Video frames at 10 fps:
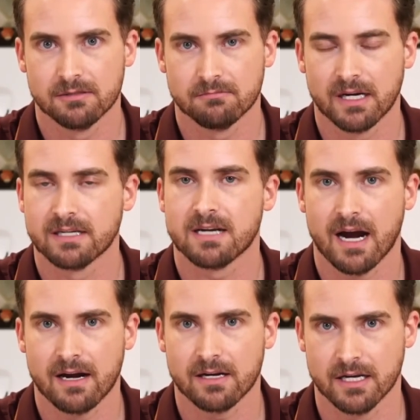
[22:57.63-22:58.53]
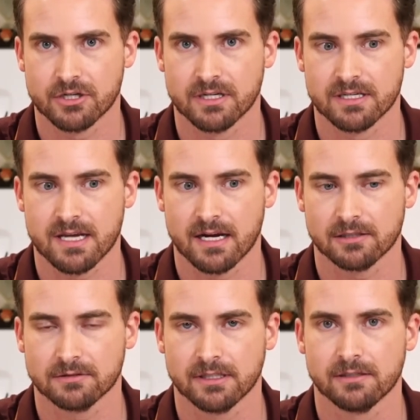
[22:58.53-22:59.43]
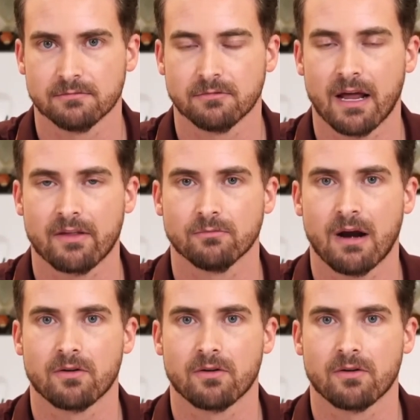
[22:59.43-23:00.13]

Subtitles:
My entire kitchen is actually rather